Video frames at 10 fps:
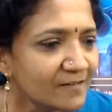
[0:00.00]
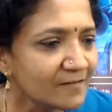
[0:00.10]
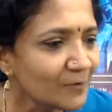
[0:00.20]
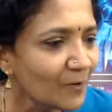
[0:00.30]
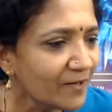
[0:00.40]

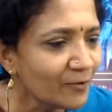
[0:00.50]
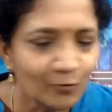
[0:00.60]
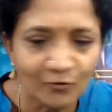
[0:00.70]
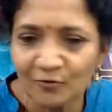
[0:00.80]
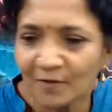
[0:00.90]
so I
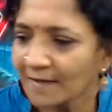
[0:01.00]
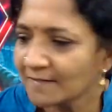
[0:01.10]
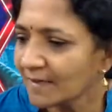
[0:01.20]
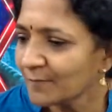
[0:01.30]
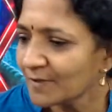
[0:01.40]
don't know,
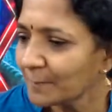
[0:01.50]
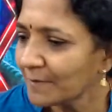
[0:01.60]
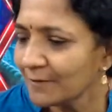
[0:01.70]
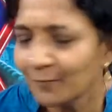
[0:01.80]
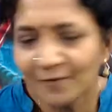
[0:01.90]
last time
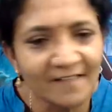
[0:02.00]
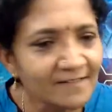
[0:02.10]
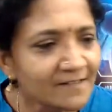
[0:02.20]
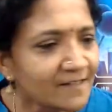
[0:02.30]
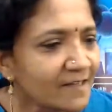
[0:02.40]
somebody was
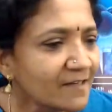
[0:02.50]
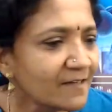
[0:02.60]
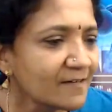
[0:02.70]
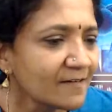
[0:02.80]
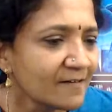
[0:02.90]

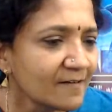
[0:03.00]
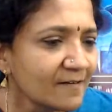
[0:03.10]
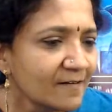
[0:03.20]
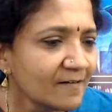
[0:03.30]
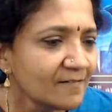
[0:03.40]
asking
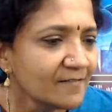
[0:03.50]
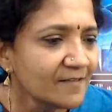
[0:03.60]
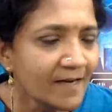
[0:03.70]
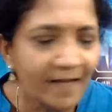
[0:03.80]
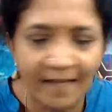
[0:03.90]

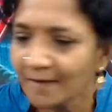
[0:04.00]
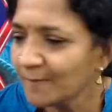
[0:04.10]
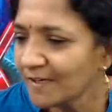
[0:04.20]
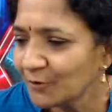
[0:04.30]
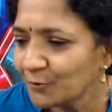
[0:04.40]
whether I can
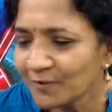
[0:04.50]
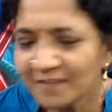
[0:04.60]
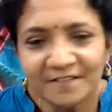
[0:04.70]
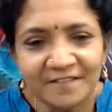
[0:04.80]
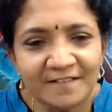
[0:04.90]
meet you
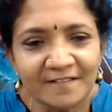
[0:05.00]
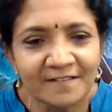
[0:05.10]
here.